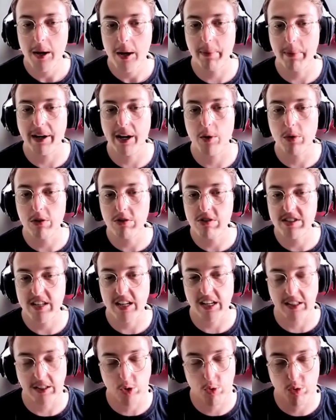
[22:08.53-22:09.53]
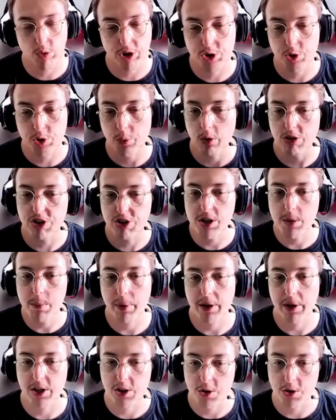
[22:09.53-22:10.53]
But I will say the creature will
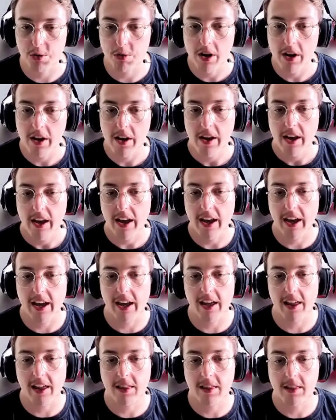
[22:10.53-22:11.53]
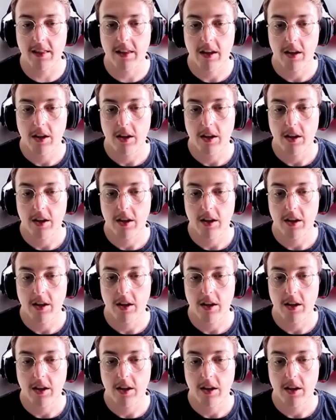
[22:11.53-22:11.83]
jump at you and